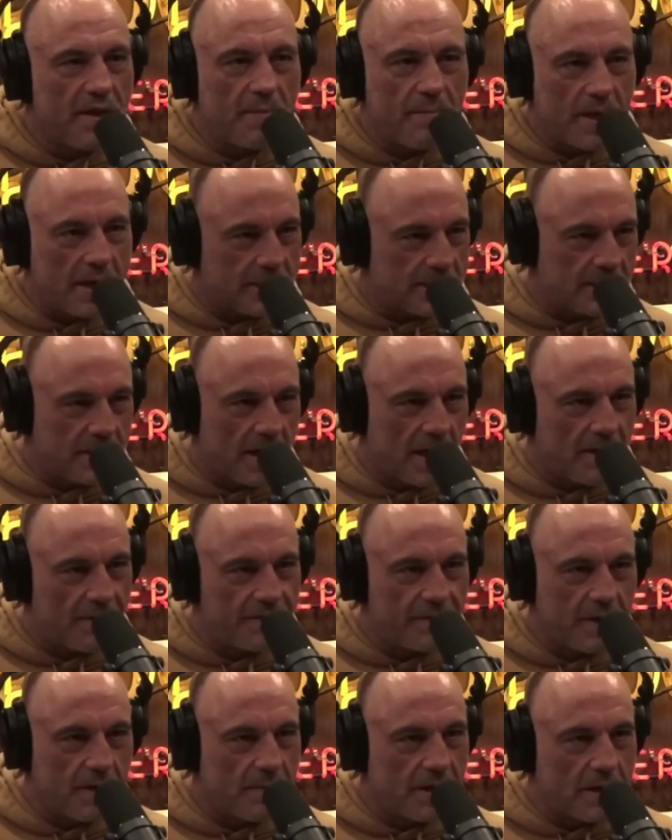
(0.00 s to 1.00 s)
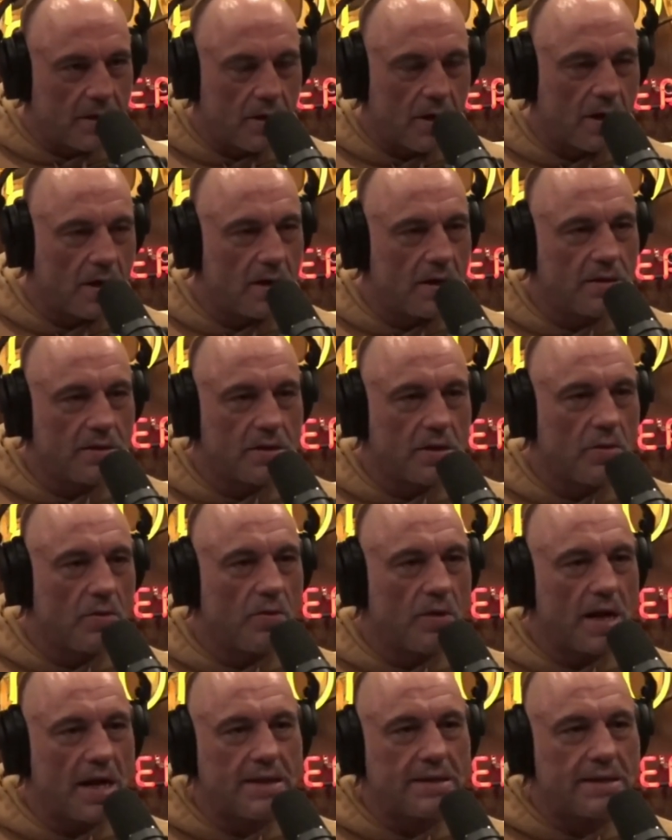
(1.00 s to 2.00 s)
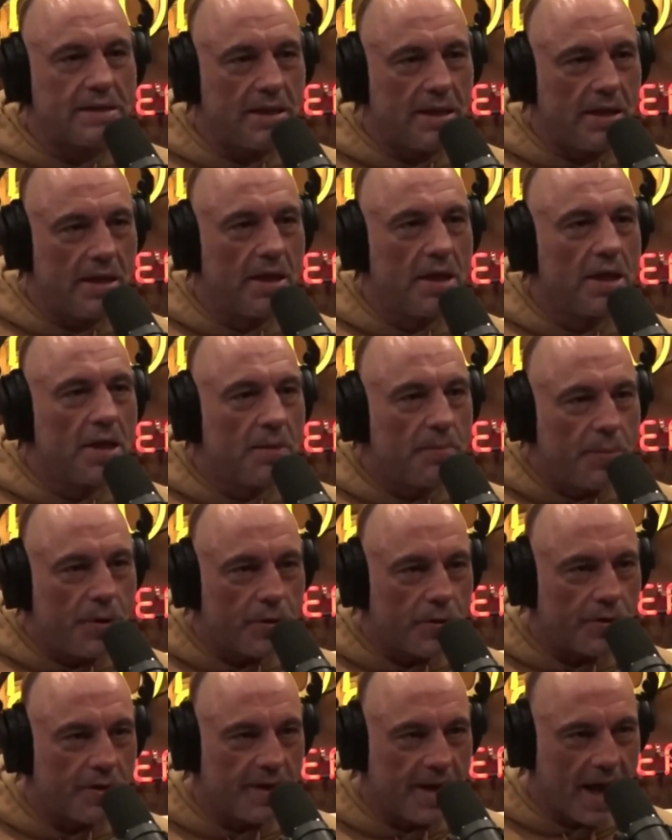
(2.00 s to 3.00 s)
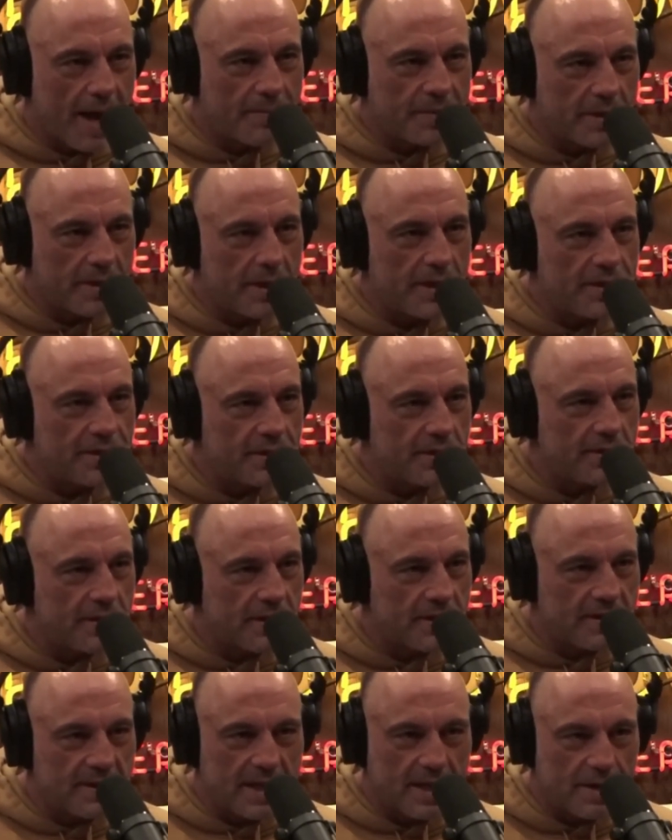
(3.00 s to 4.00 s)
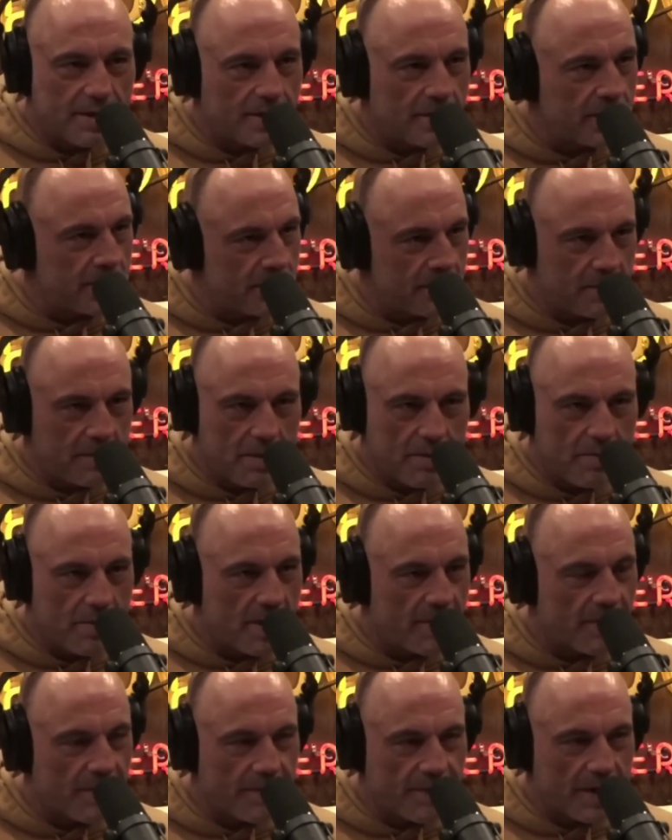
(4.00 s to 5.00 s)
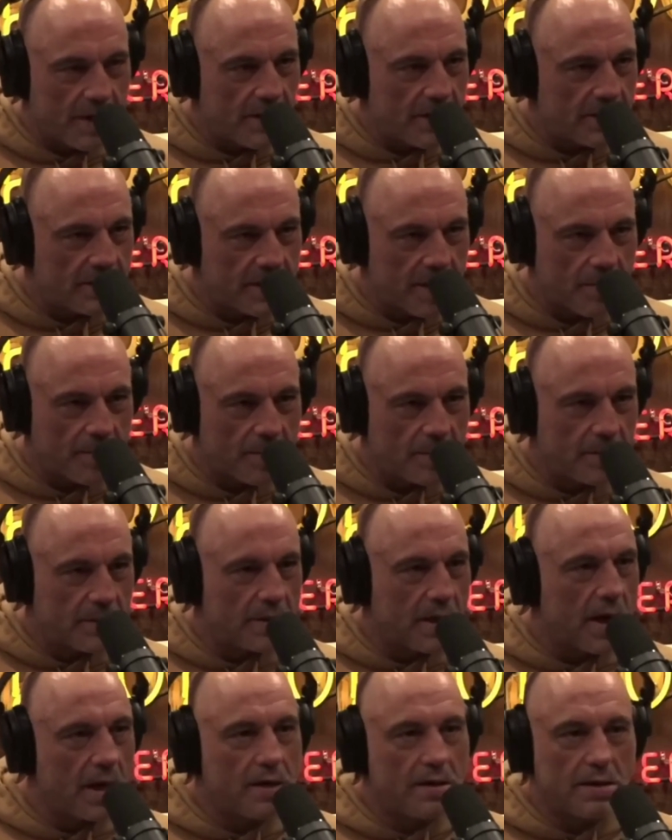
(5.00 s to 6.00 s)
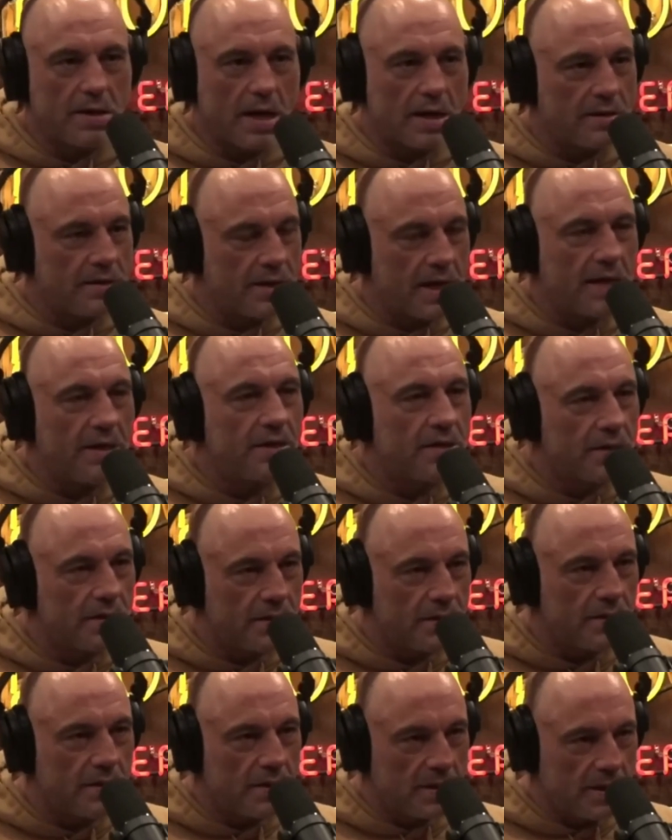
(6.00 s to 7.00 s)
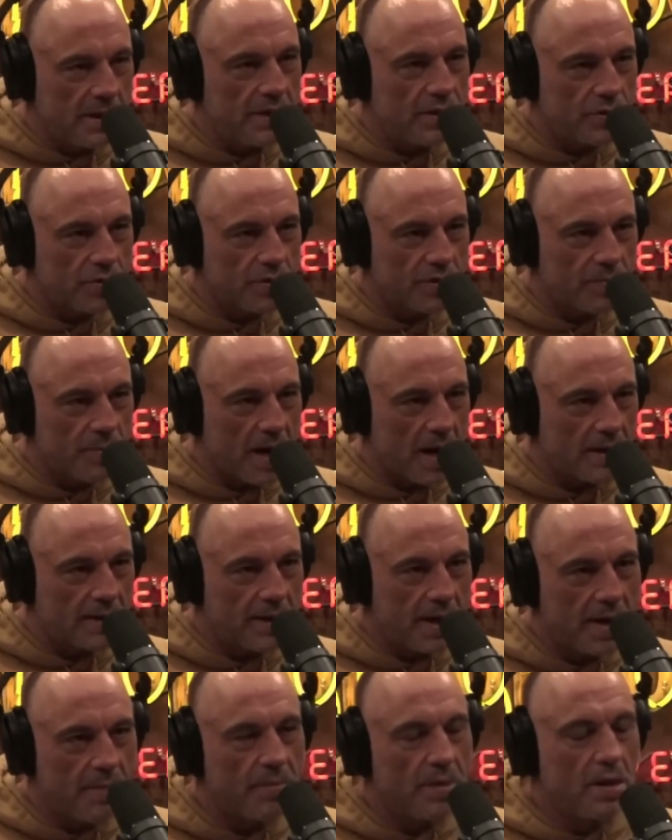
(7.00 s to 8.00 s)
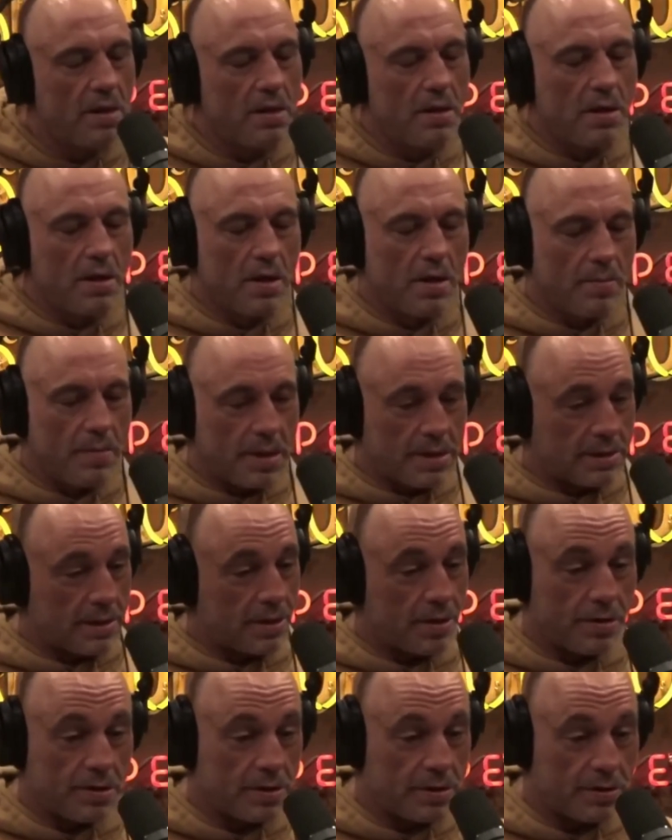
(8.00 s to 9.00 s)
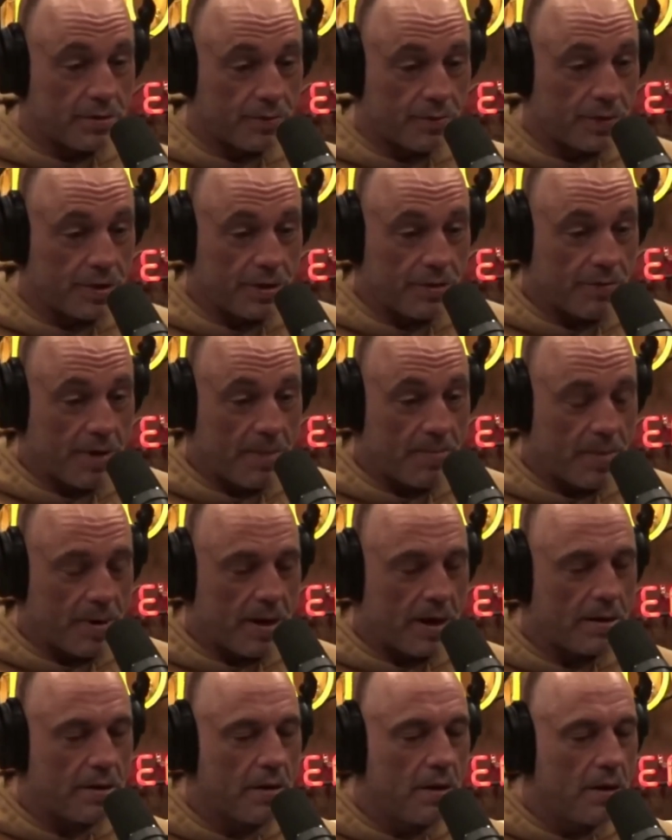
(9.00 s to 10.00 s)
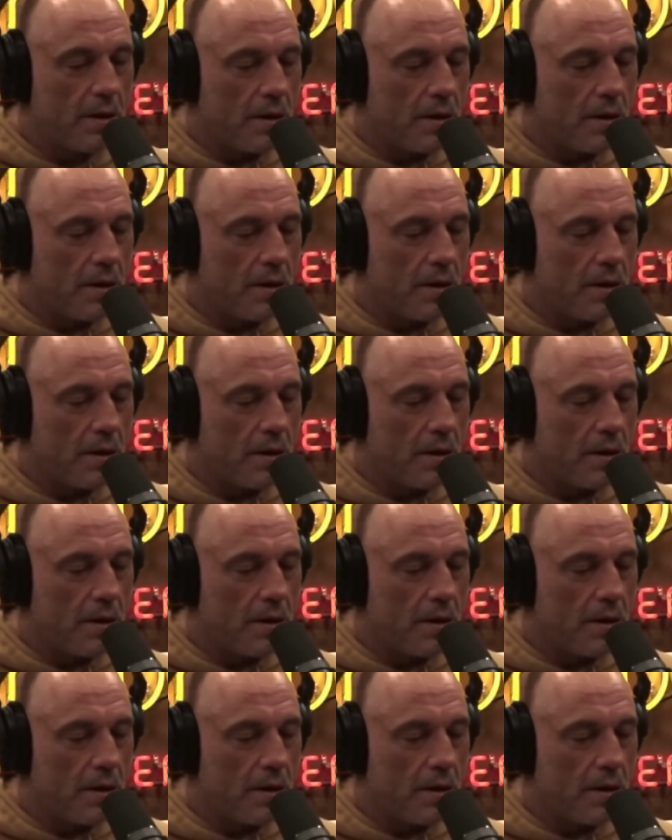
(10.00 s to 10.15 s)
the best stuff. They make, and so when I see Pure Encapsulations that sells whatever various supplements, I, I tend to lean towards buying them because I know that's a really great brand.